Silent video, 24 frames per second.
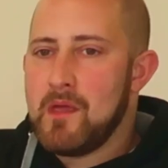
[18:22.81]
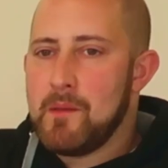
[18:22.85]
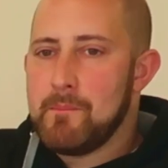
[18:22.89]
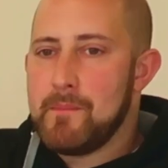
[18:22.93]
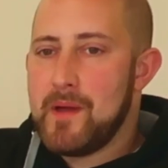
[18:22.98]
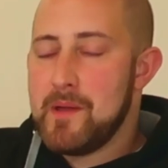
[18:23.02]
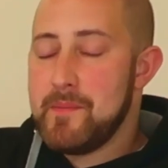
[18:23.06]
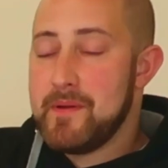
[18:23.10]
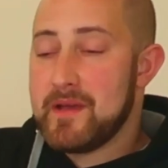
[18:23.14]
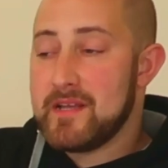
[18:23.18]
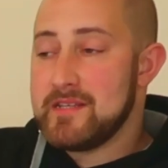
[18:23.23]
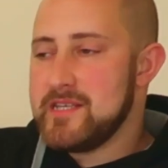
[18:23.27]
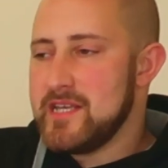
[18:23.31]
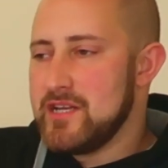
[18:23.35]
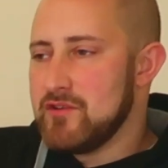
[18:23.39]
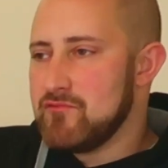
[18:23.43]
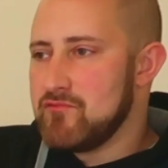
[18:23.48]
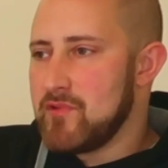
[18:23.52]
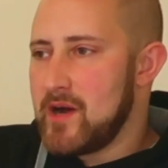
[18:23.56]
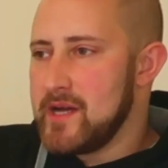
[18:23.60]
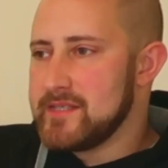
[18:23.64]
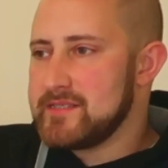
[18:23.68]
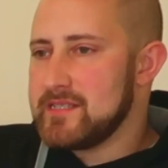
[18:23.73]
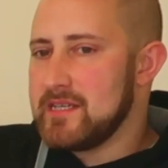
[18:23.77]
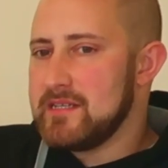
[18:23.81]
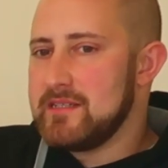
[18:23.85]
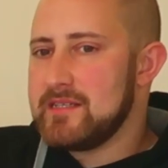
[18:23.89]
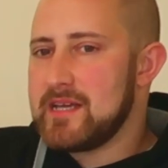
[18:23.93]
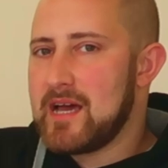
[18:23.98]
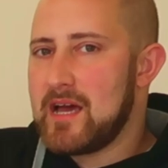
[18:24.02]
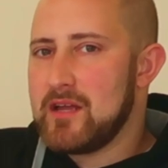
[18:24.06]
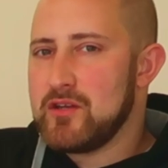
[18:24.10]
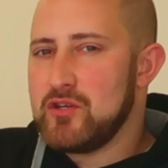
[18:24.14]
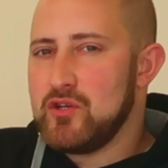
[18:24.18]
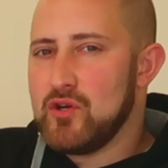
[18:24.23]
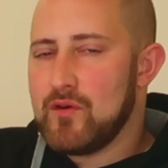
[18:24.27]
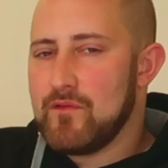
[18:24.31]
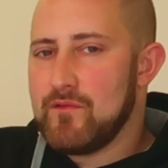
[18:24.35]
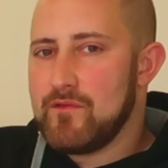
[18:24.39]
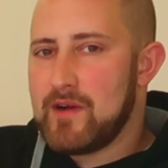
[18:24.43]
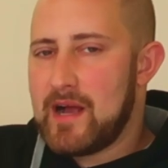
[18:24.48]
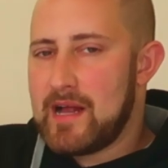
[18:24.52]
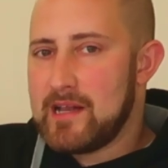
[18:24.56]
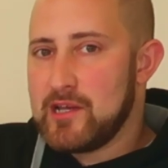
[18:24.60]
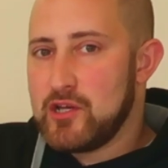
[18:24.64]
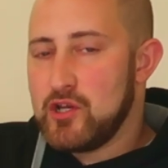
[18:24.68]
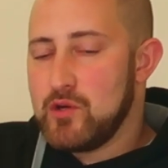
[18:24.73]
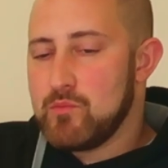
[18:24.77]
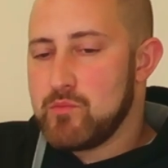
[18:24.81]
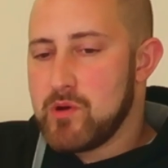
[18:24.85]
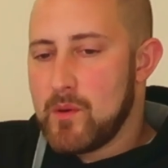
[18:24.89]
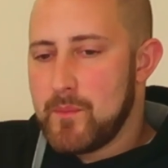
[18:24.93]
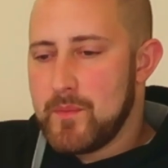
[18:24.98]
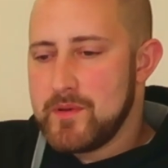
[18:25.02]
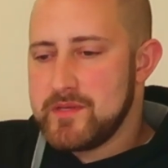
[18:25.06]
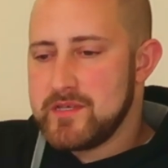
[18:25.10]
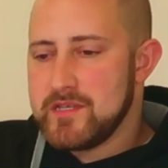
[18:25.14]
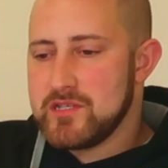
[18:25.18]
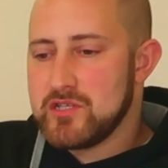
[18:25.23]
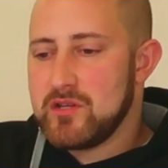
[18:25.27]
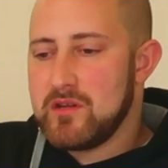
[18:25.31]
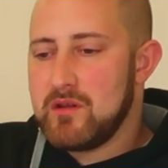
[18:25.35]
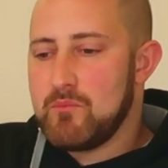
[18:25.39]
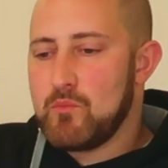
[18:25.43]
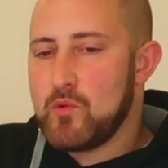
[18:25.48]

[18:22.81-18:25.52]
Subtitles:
Maybe consider writing down your value proposition